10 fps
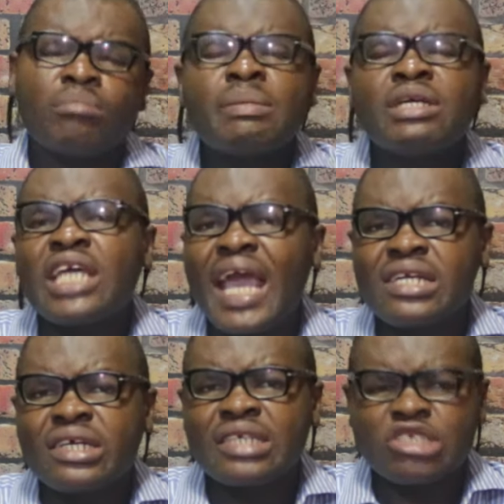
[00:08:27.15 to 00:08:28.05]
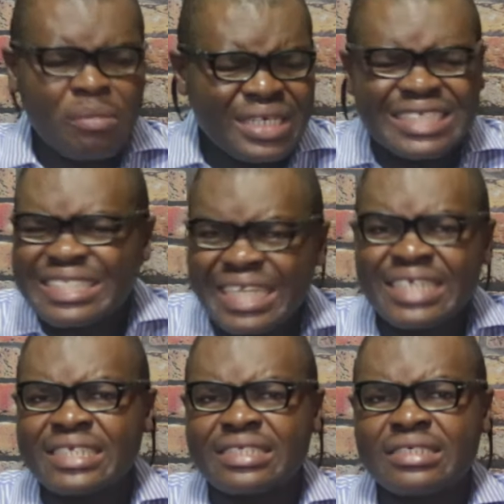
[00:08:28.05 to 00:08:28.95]
maybe in the hairdresser, somebody is
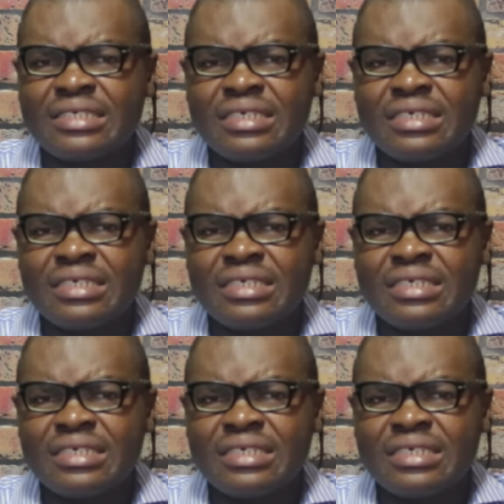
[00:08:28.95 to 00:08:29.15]
stealing it.